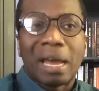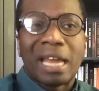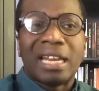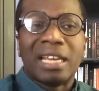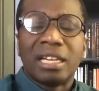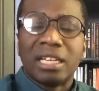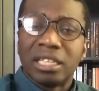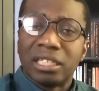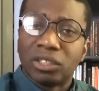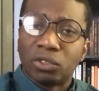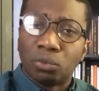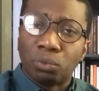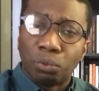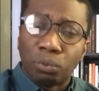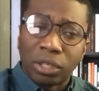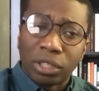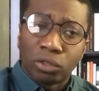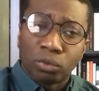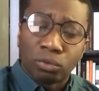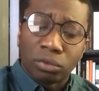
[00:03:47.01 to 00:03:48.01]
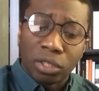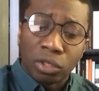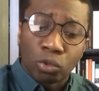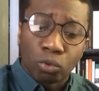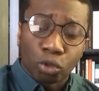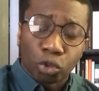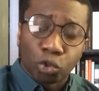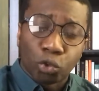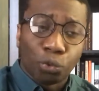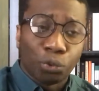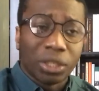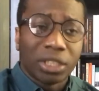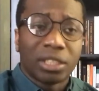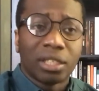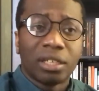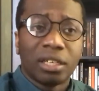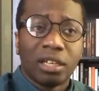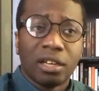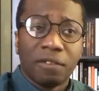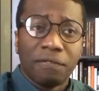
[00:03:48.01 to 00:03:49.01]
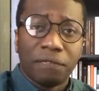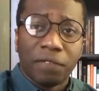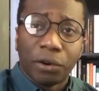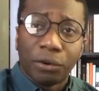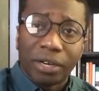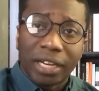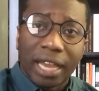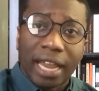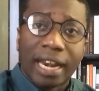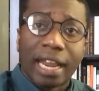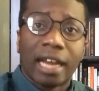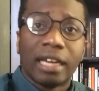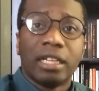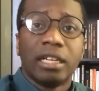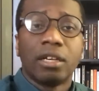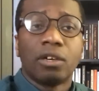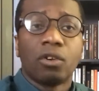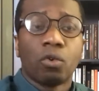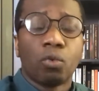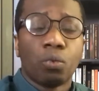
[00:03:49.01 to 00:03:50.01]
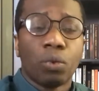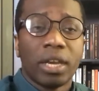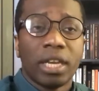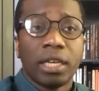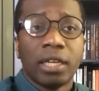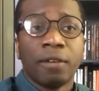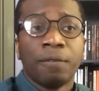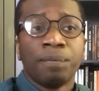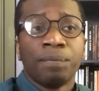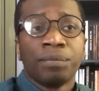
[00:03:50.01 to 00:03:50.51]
But it was written in a very analytical way.